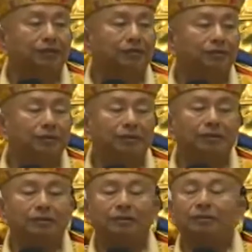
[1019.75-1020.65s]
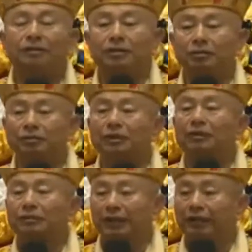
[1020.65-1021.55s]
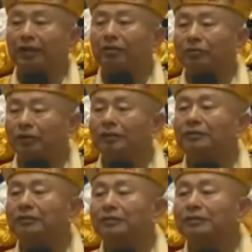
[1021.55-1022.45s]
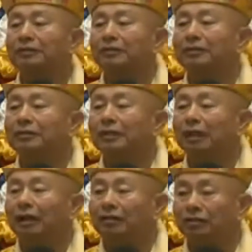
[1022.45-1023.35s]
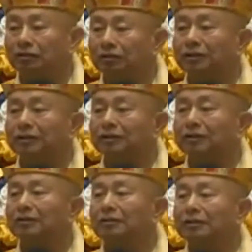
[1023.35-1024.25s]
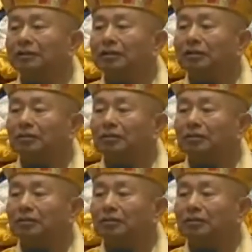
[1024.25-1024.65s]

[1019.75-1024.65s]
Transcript: and many of the books or chapter.